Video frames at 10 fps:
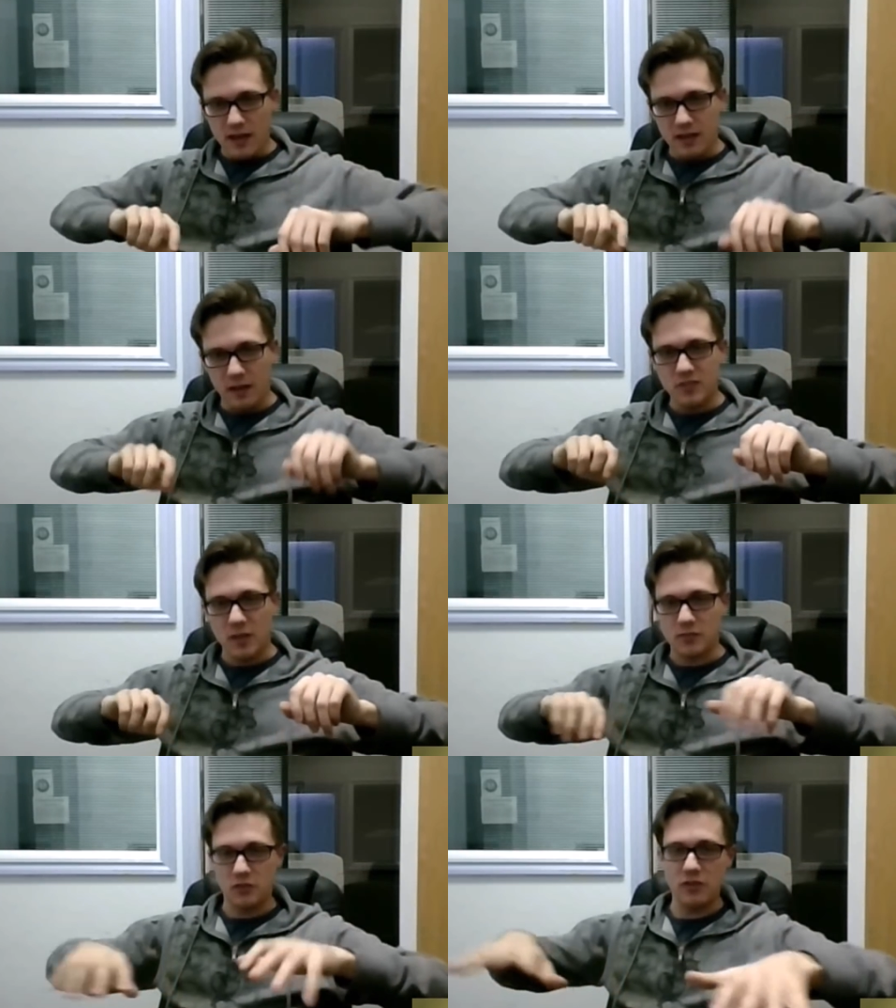Comes
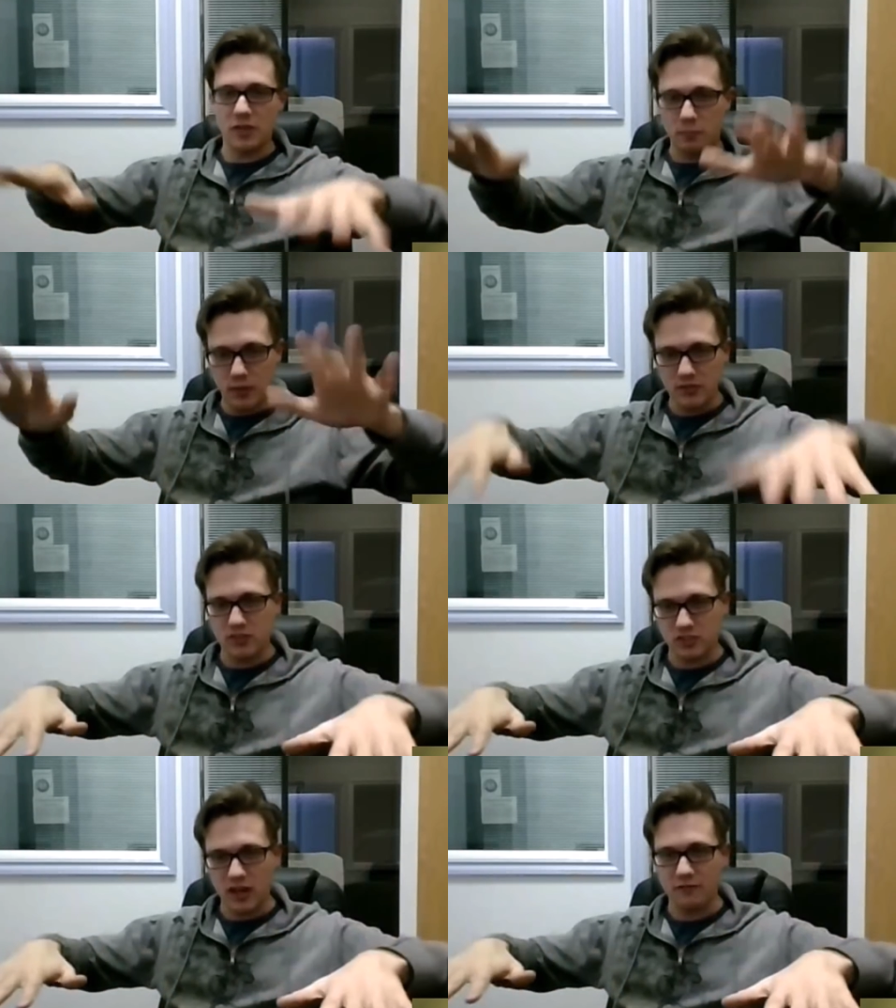up so you can put
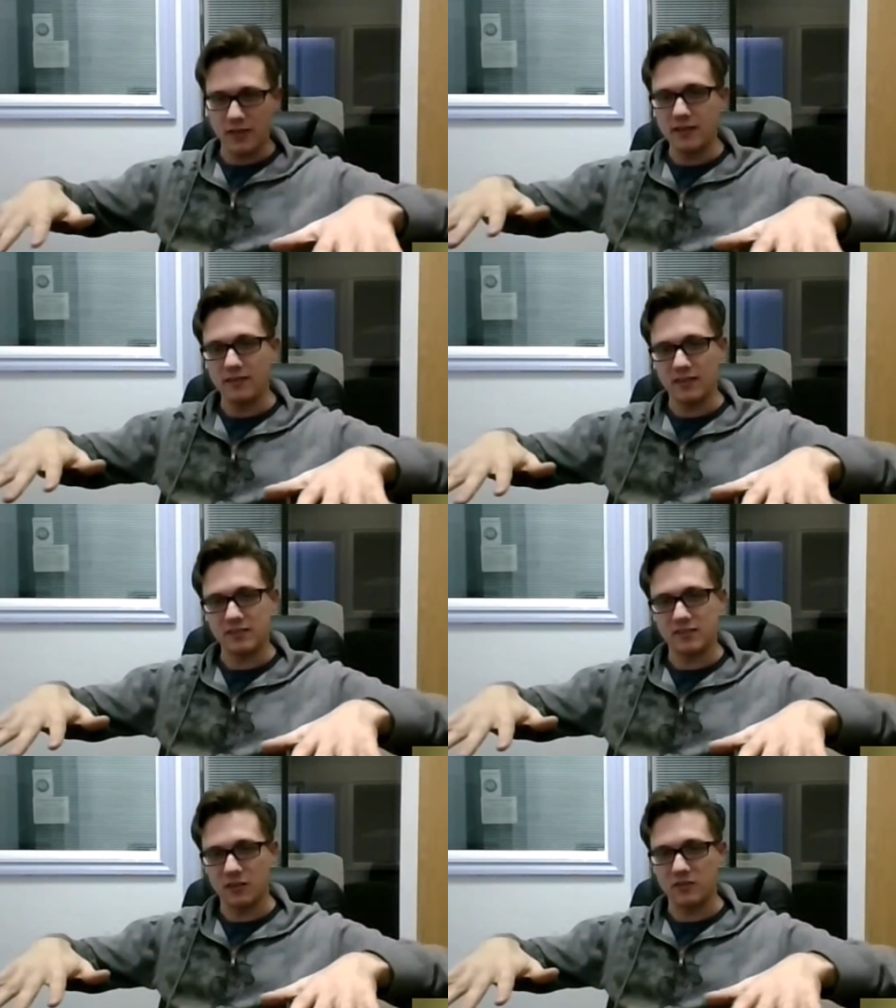stuff in
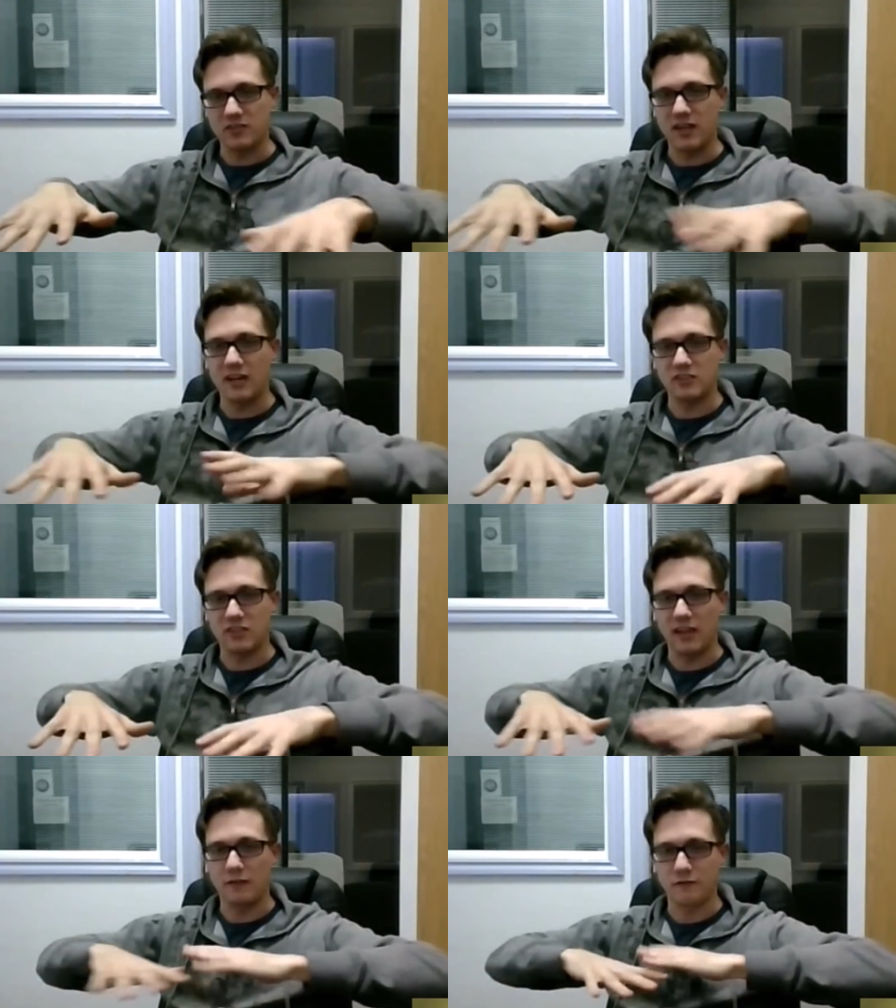this, so it's not just
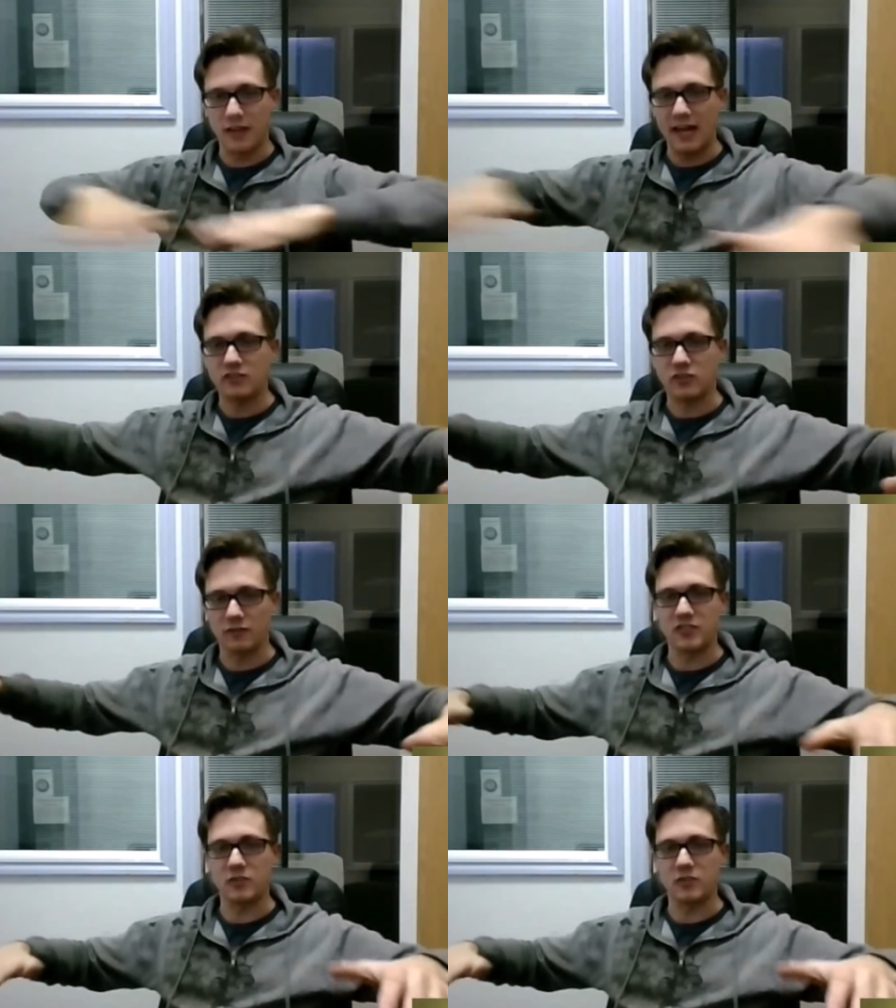like a flat surface.